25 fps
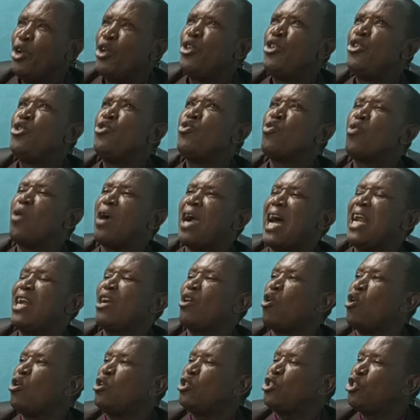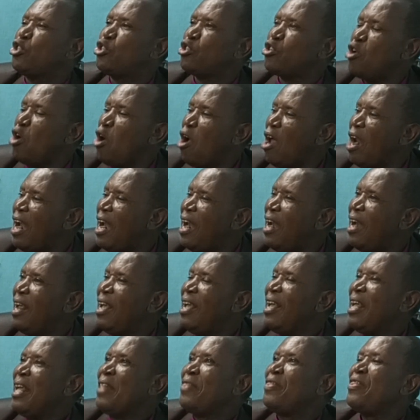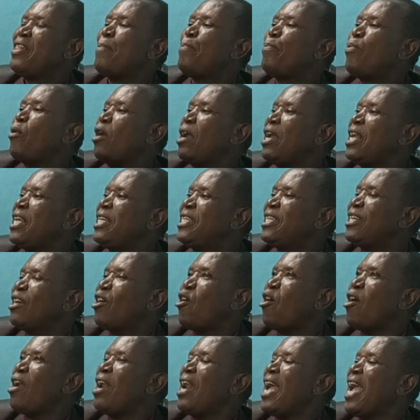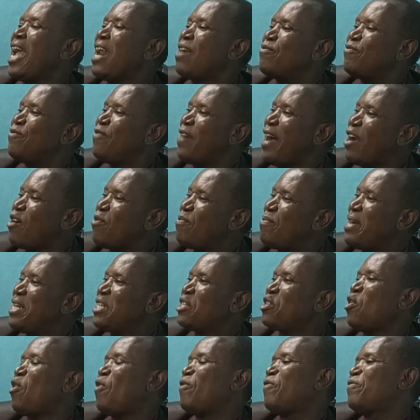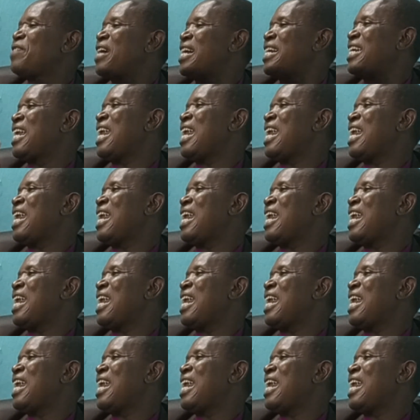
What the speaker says: you can control the political environment of that